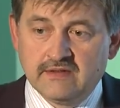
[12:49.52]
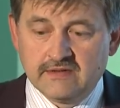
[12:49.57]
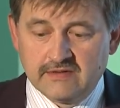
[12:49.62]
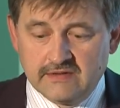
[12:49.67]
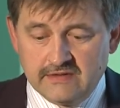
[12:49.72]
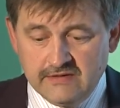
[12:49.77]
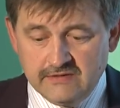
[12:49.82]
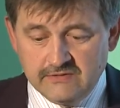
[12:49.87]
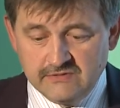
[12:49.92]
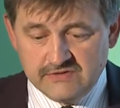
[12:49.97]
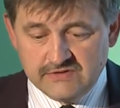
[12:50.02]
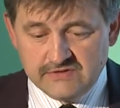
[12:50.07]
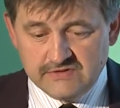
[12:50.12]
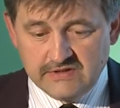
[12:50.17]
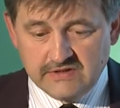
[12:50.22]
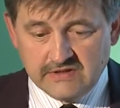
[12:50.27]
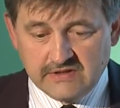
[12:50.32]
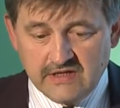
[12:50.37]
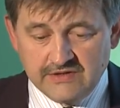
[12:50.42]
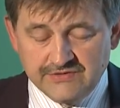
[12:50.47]
close
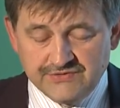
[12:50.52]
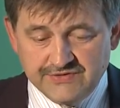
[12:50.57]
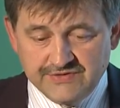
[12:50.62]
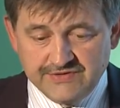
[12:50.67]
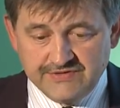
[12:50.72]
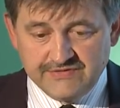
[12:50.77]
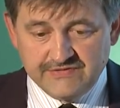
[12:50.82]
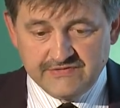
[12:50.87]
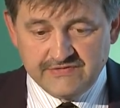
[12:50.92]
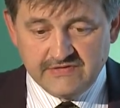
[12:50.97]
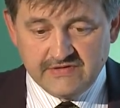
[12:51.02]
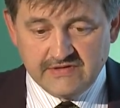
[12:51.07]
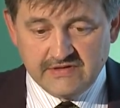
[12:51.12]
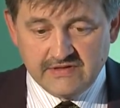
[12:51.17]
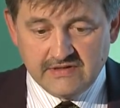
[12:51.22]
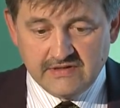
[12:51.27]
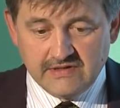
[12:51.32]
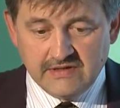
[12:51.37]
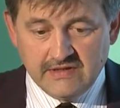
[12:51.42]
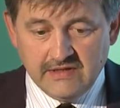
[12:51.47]
countries
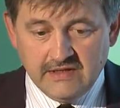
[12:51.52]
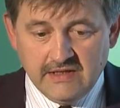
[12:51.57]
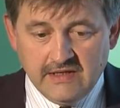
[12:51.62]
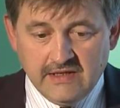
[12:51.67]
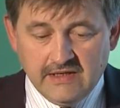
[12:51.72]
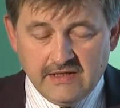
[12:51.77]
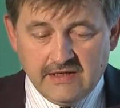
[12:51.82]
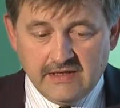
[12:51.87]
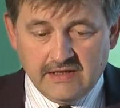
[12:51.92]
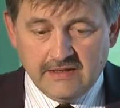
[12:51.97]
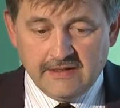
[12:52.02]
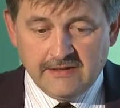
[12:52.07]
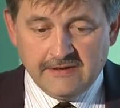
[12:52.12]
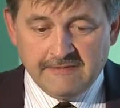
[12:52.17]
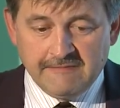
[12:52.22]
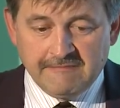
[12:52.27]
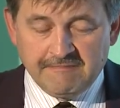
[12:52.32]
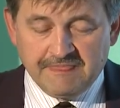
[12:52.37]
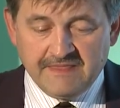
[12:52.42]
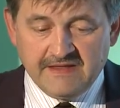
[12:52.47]

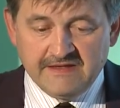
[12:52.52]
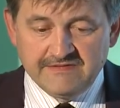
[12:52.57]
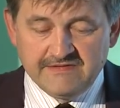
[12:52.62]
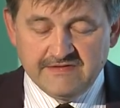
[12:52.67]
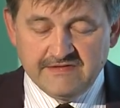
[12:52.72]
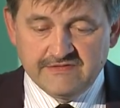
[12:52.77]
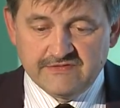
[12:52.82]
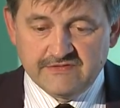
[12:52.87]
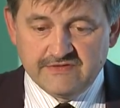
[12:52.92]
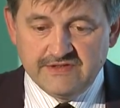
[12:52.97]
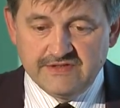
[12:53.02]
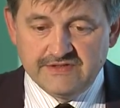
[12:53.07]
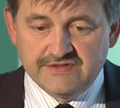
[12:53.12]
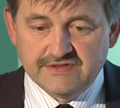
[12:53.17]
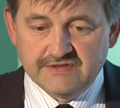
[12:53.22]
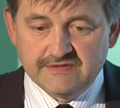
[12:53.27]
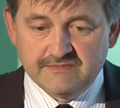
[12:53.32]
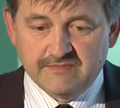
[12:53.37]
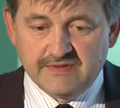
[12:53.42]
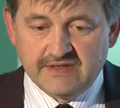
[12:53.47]
in this
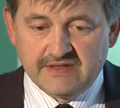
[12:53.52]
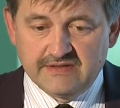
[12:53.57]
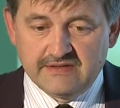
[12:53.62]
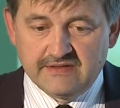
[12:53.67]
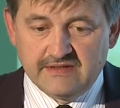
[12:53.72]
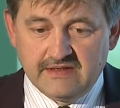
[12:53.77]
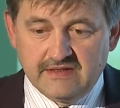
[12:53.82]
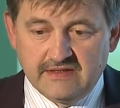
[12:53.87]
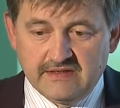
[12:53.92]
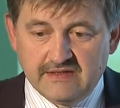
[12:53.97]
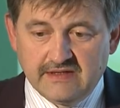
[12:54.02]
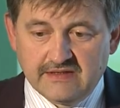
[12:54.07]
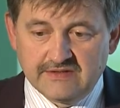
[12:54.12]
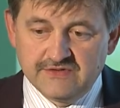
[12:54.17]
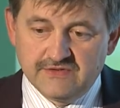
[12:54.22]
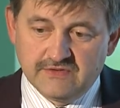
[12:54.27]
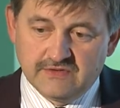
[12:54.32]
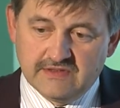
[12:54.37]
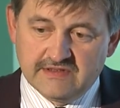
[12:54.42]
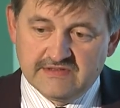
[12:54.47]
region, but
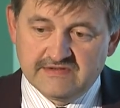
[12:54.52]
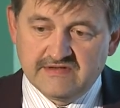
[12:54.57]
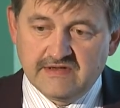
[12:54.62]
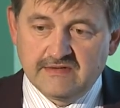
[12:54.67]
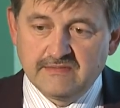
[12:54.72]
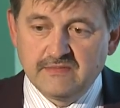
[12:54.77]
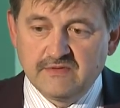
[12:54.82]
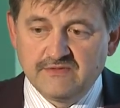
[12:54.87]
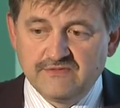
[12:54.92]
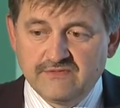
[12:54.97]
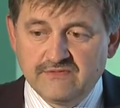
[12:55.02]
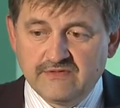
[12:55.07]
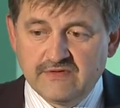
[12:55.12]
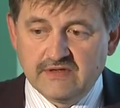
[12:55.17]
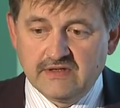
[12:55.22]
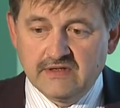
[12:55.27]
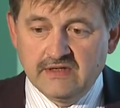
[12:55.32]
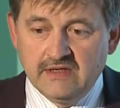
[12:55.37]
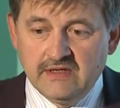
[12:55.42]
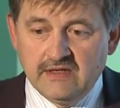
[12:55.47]
actually some of
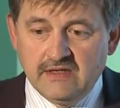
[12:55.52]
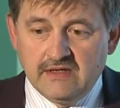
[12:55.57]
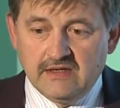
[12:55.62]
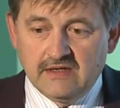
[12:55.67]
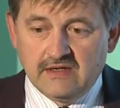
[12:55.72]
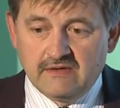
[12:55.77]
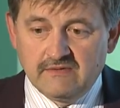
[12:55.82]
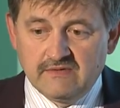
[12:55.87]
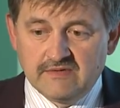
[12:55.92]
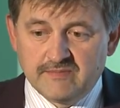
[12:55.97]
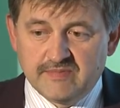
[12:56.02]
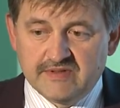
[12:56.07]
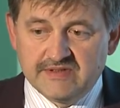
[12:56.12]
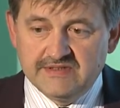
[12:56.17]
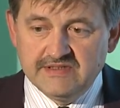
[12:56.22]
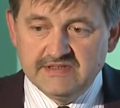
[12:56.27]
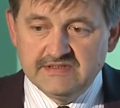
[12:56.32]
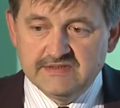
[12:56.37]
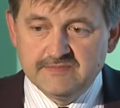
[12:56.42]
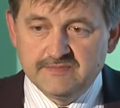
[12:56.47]
our
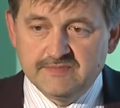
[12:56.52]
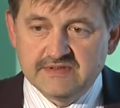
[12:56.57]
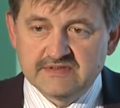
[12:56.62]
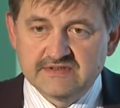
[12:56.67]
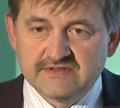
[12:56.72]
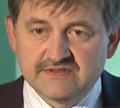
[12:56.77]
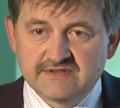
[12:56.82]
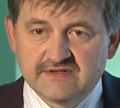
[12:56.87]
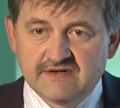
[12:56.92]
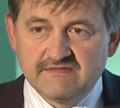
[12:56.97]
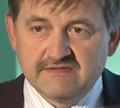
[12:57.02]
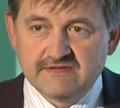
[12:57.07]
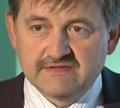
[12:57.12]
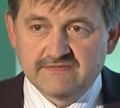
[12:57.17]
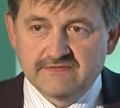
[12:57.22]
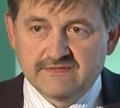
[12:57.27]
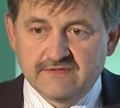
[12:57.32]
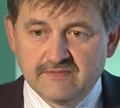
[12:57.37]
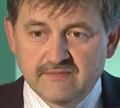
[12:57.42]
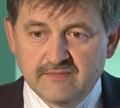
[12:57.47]
participants
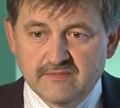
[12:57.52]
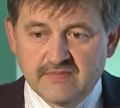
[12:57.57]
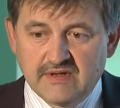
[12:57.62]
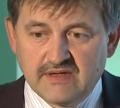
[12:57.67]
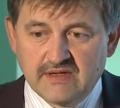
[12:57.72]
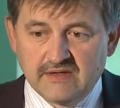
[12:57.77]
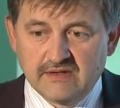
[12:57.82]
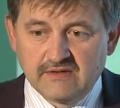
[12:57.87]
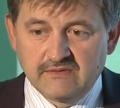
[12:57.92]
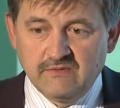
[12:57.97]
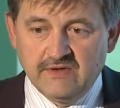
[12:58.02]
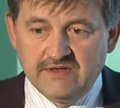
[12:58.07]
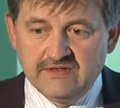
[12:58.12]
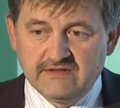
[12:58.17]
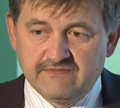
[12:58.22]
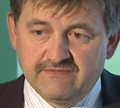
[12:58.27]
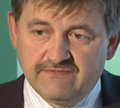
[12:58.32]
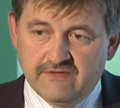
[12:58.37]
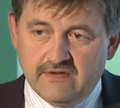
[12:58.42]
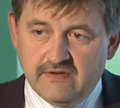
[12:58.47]
traveled from quite
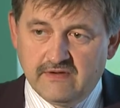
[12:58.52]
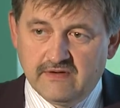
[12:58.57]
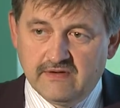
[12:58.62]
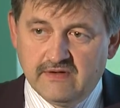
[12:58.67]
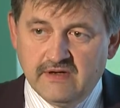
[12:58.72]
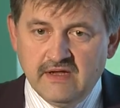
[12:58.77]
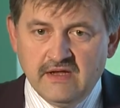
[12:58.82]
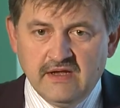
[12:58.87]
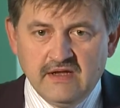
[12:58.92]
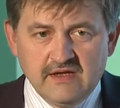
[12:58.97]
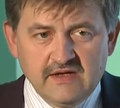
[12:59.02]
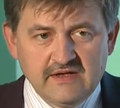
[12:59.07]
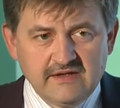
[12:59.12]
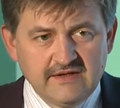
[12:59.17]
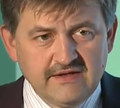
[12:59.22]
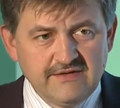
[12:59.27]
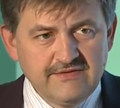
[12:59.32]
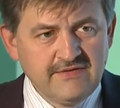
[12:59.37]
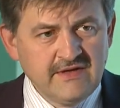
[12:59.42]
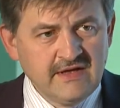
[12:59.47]
afar.
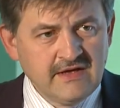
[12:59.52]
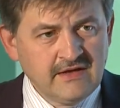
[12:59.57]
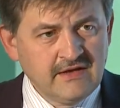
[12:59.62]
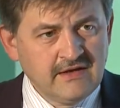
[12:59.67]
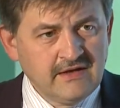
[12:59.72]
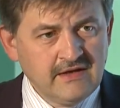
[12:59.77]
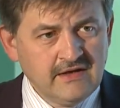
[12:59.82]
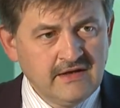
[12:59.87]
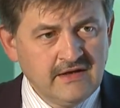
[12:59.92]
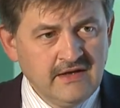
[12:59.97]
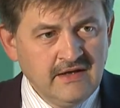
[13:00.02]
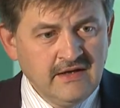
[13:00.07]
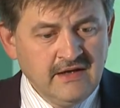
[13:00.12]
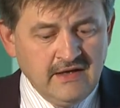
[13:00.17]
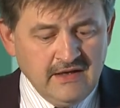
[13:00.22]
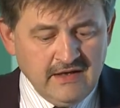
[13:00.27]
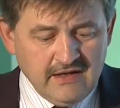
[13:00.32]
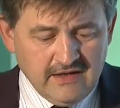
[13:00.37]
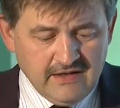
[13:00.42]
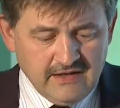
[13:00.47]
And I think Mr.
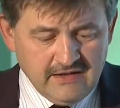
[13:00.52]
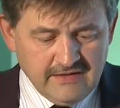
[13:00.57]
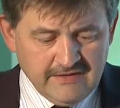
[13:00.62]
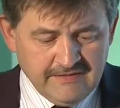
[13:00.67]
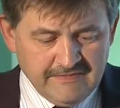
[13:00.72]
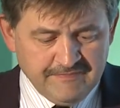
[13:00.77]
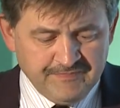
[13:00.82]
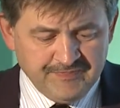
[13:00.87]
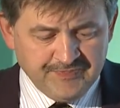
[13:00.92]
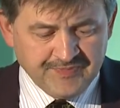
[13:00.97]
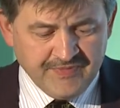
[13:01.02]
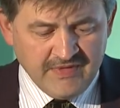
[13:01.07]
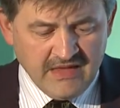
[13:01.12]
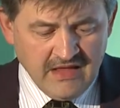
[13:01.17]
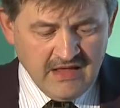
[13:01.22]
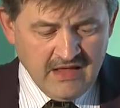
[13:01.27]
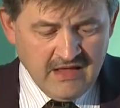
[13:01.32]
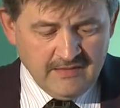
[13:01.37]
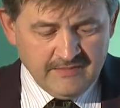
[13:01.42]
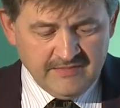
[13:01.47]

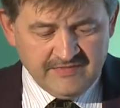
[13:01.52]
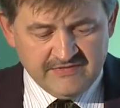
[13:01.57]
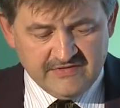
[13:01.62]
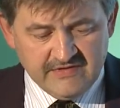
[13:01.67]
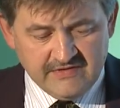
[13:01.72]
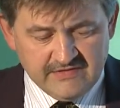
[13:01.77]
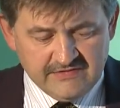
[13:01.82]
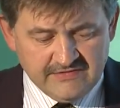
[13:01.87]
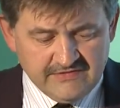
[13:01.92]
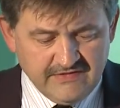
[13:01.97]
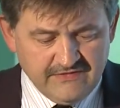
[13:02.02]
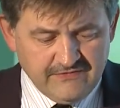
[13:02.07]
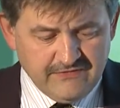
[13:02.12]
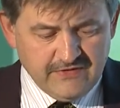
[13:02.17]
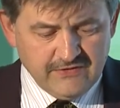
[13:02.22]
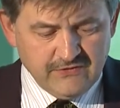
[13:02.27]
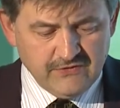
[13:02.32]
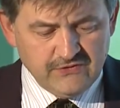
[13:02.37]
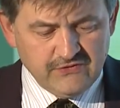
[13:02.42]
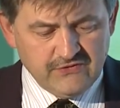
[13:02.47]

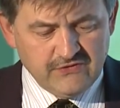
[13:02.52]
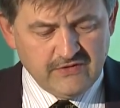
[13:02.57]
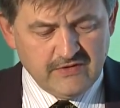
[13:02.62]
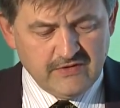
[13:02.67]
Stefanos